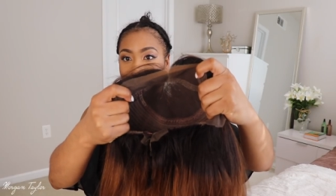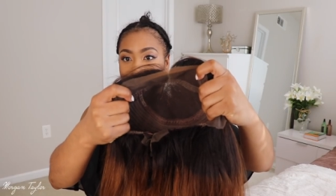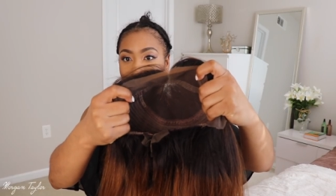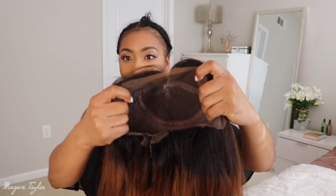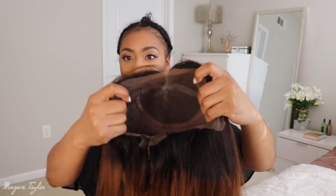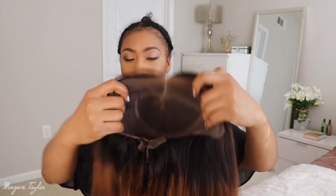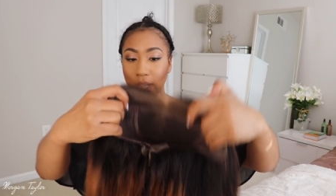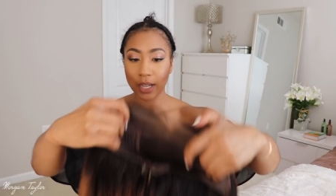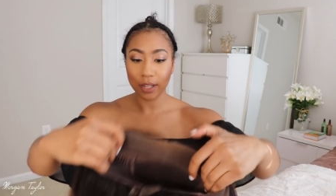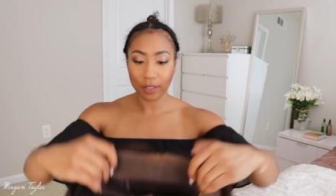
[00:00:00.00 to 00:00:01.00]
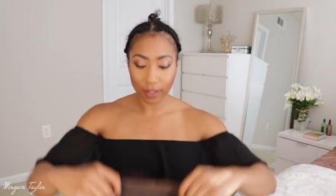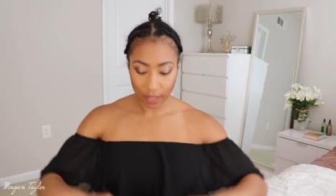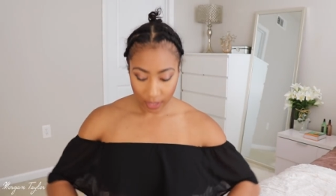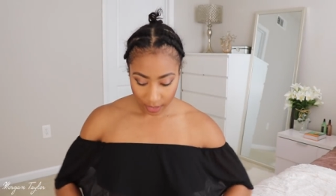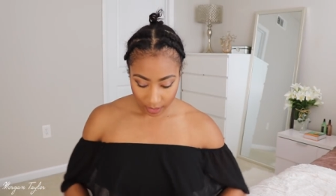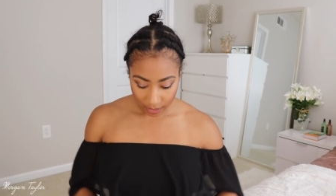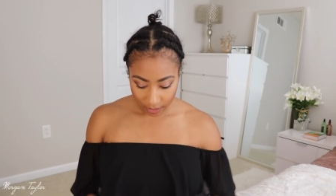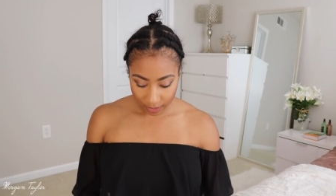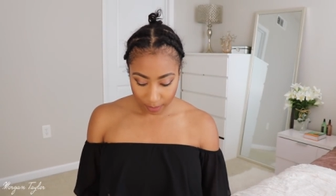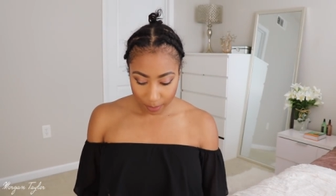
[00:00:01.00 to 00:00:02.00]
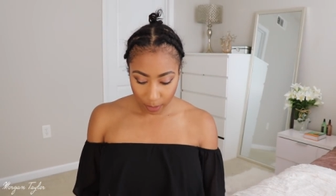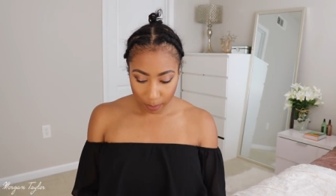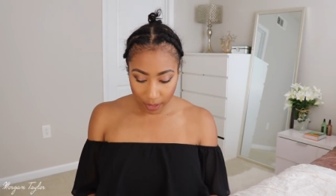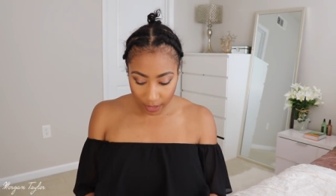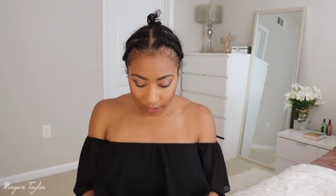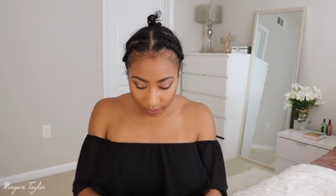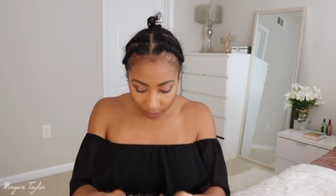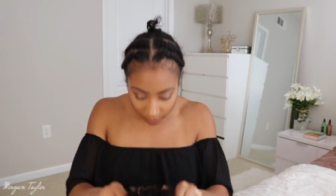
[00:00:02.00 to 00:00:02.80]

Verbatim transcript: has combs in it, and it's a middle part,